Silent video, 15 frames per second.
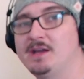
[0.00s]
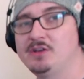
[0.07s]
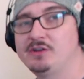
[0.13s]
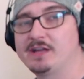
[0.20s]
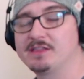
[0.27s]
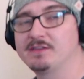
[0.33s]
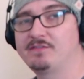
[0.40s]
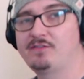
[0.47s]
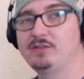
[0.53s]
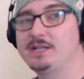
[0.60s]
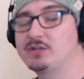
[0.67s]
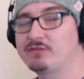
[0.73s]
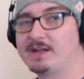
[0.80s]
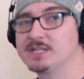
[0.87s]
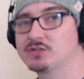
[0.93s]
You get the
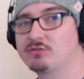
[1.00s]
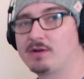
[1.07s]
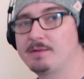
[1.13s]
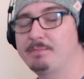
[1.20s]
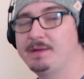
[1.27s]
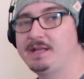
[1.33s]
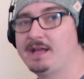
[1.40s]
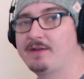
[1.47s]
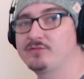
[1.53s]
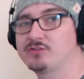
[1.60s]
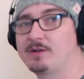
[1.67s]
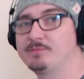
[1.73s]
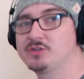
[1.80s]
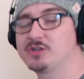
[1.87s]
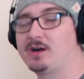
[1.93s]
fully transcribed PDF
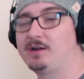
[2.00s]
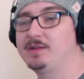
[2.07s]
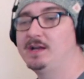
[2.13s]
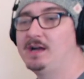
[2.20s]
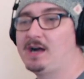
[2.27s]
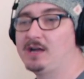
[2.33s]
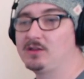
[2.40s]
drum chart.